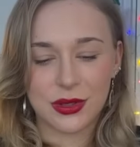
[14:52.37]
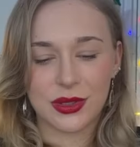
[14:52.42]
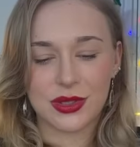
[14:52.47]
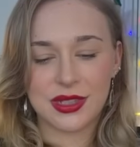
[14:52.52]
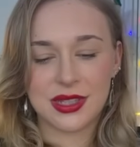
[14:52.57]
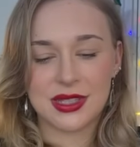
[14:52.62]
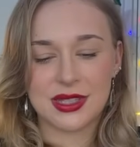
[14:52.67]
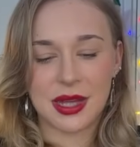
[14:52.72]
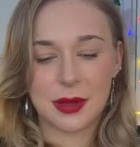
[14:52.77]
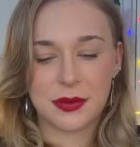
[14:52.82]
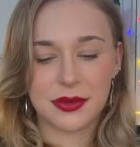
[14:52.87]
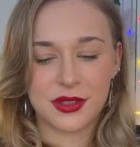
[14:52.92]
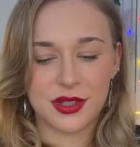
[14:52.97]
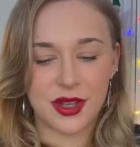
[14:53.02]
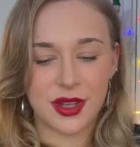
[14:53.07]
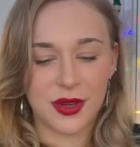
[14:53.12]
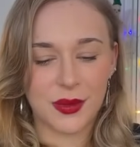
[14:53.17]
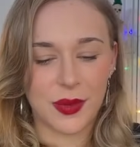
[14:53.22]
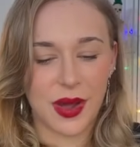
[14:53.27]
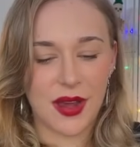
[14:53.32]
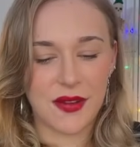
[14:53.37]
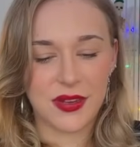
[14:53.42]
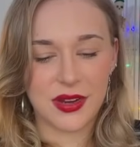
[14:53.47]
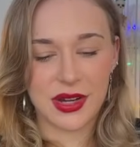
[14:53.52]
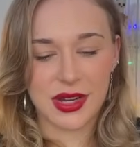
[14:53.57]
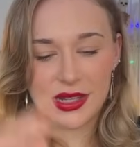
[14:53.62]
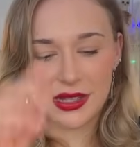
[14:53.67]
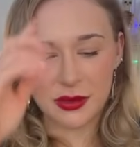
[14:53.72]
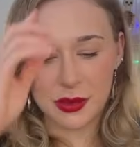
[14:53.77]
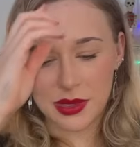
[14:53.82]
or deception, whatever
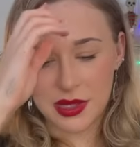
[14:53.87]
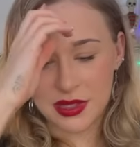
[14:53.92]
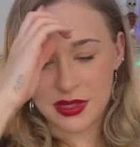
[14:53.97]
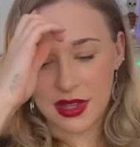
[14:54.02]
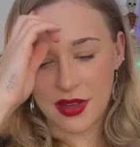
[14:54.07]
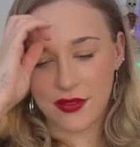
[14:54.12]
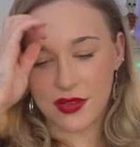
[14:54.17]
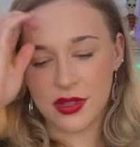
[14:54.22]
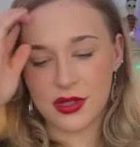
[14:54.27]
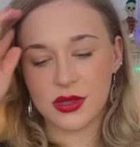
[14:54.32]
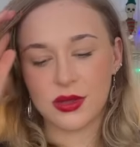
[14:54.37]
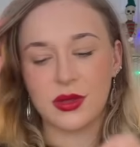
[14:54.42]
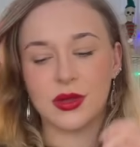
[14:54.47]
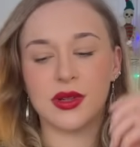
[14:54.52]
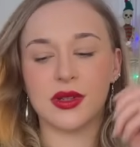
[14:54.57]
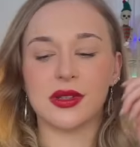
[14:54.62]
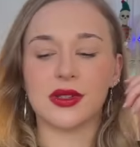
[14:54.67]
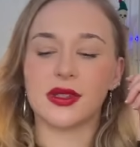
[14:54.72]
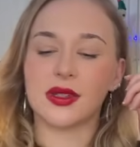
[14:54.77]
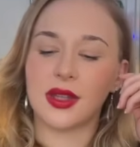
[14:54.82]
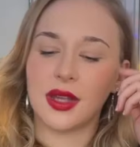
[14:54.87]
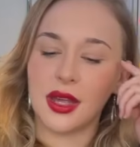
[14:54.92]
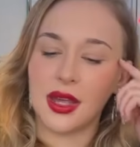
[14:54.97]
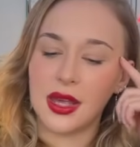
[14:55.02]
it is with the Seven of Swords.